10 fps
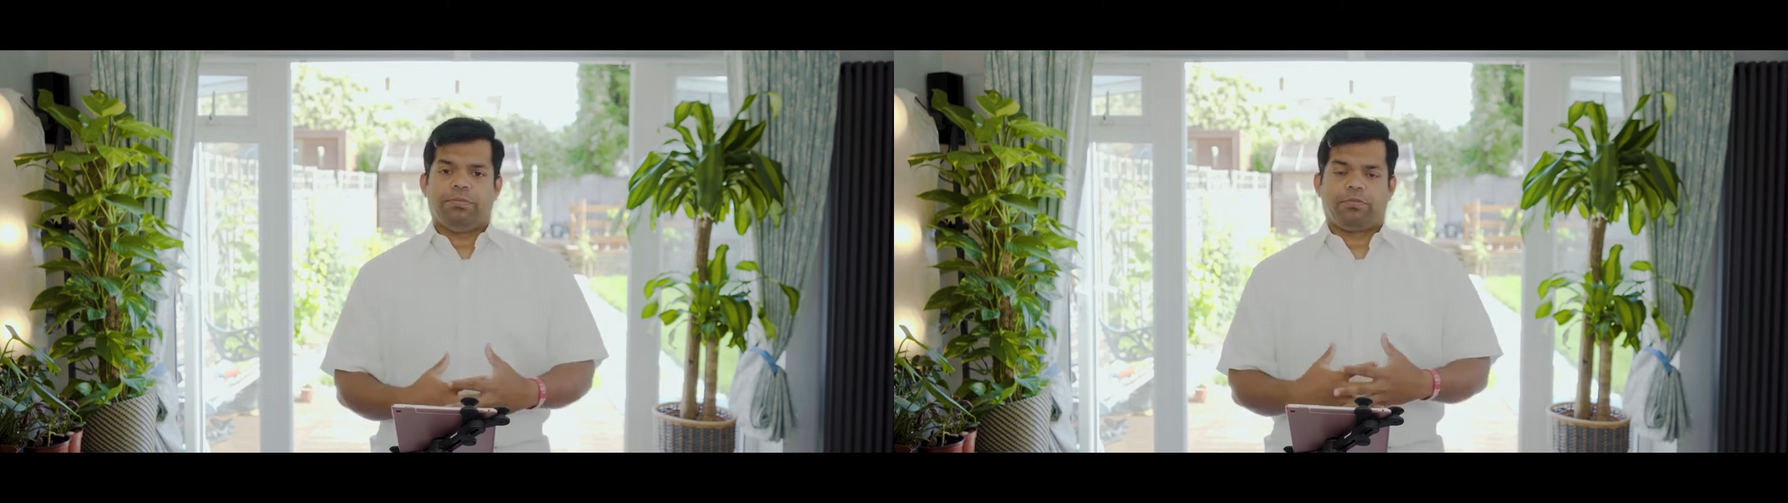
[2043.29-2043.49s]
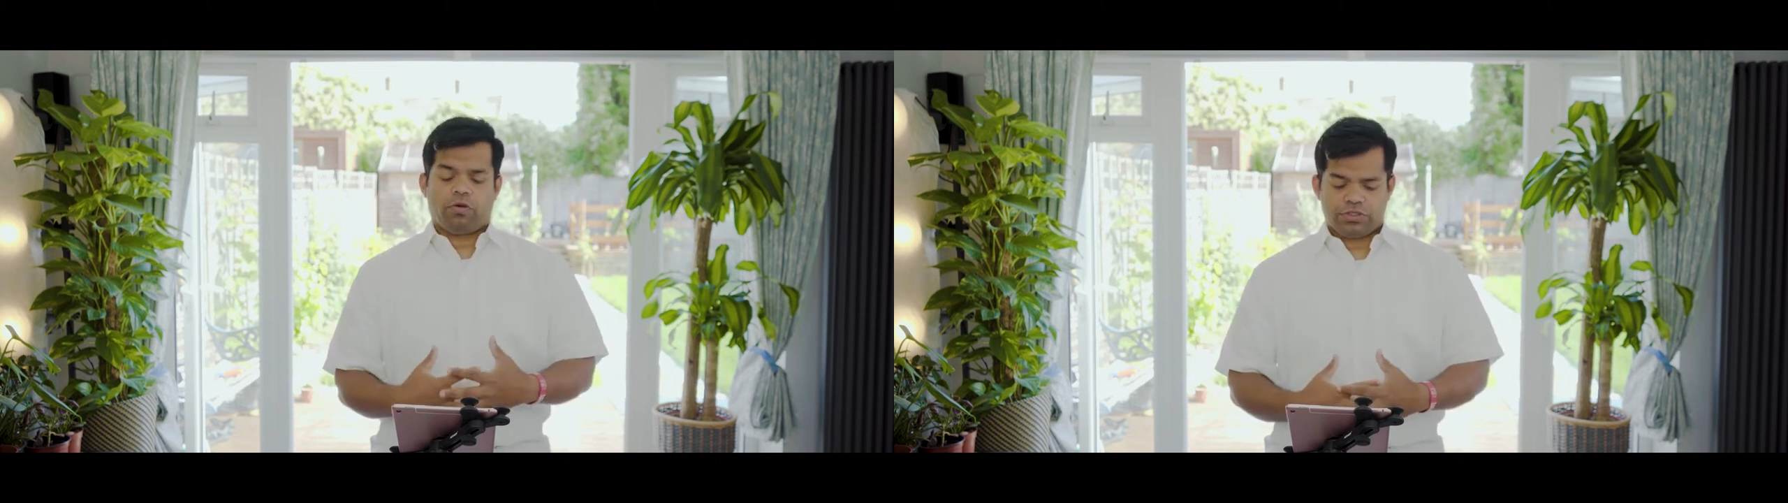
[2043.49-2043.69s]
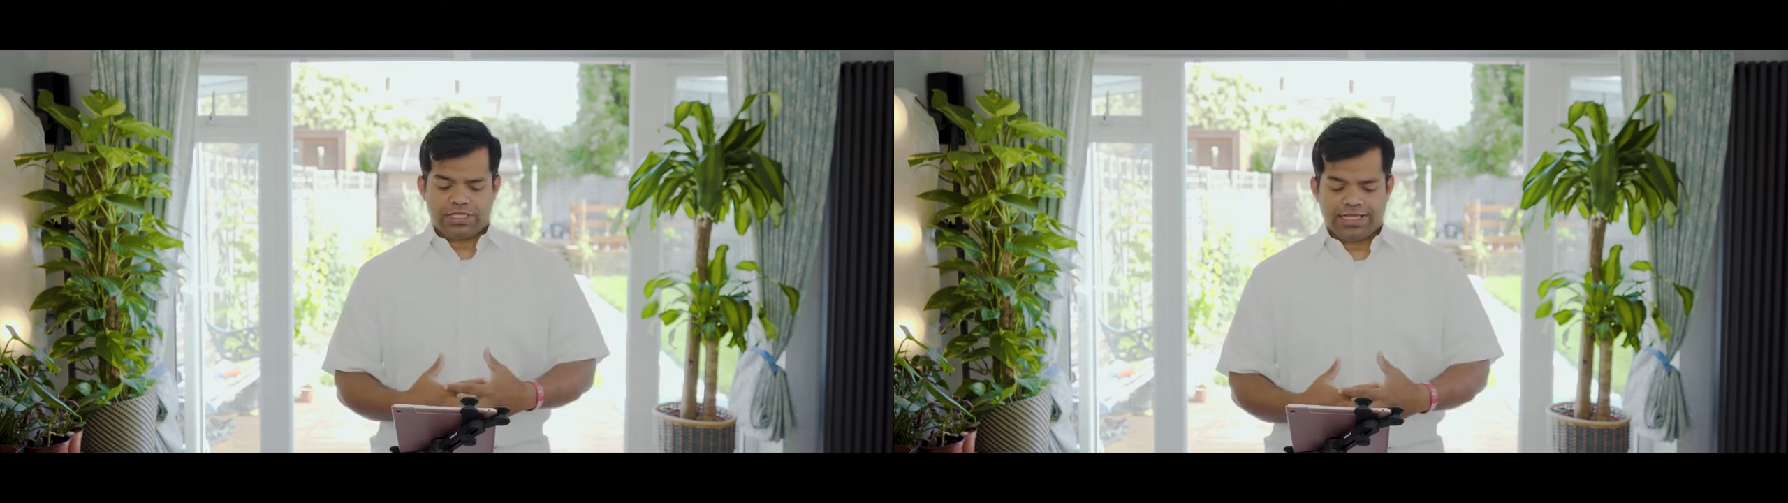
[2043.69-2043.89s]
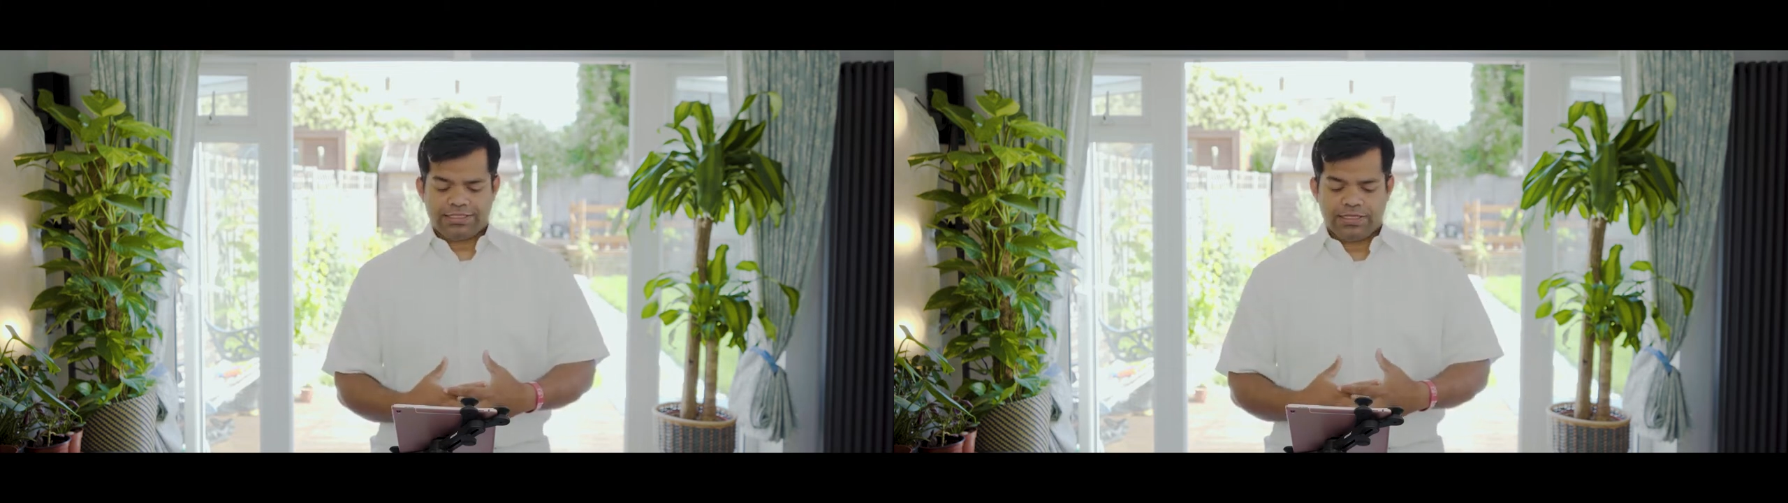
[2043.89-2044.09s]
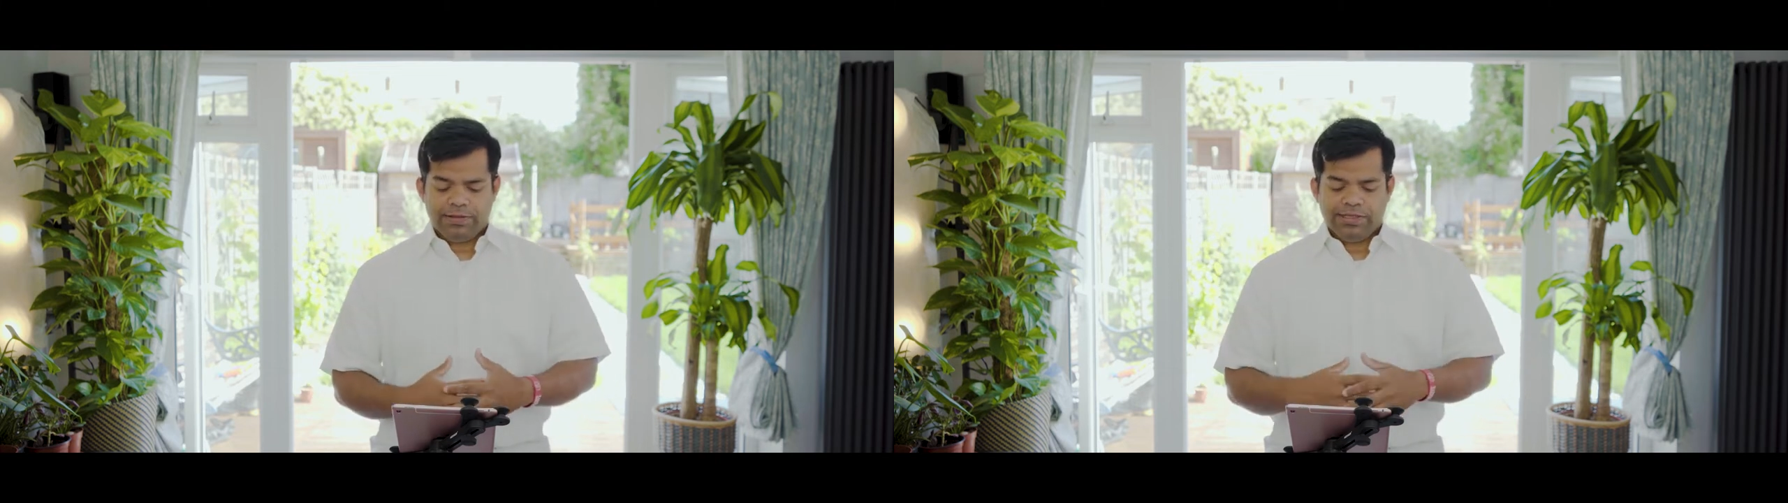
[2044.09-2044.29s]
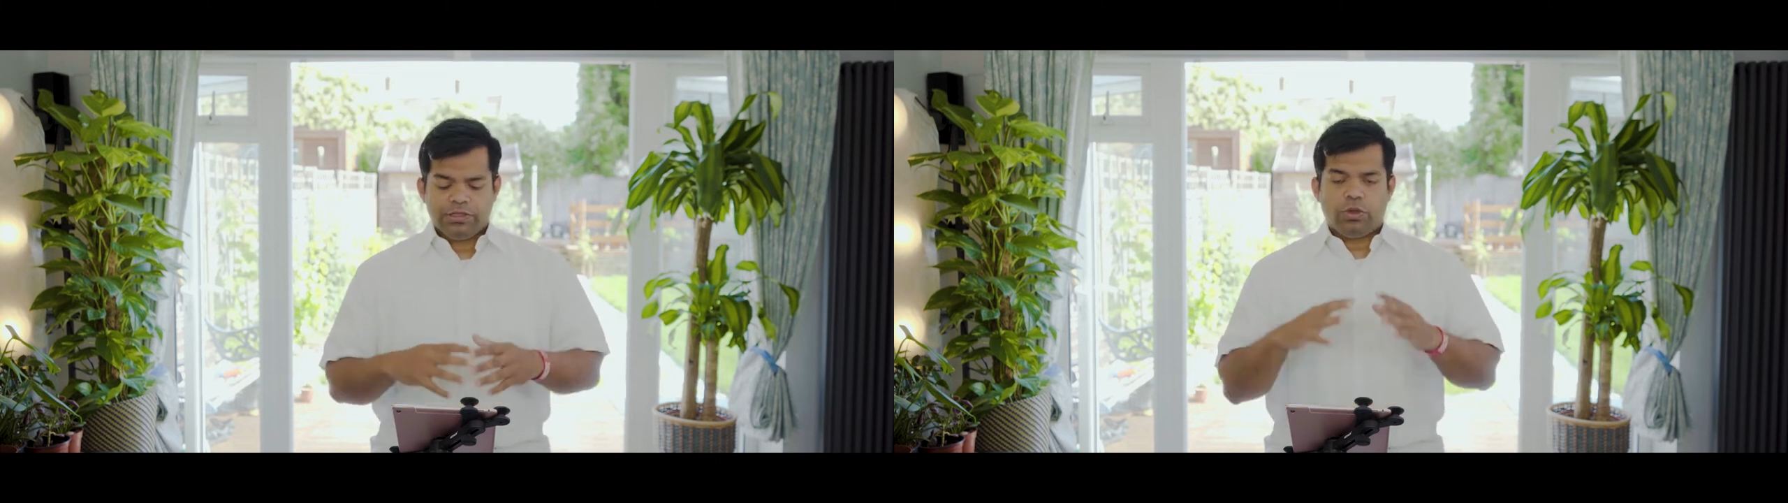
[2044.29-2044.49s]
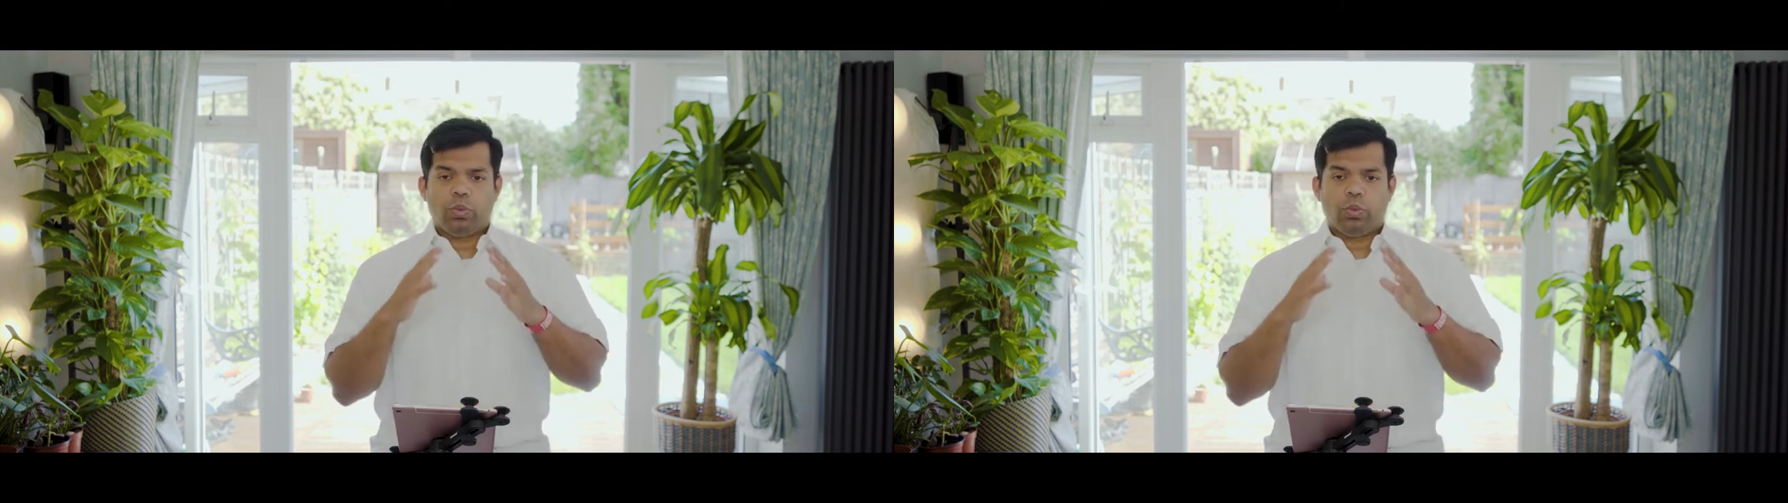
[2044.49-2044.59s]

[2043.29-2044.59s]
the process, the